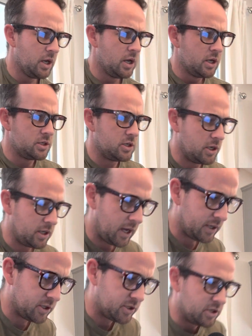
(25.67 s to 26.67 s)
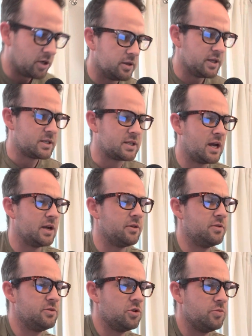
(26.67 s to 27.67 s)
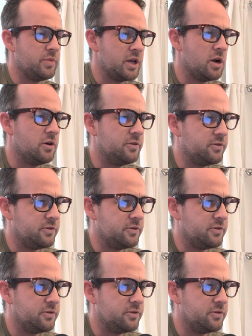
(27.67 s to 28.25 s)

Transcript: So I just know this kind of threw me off,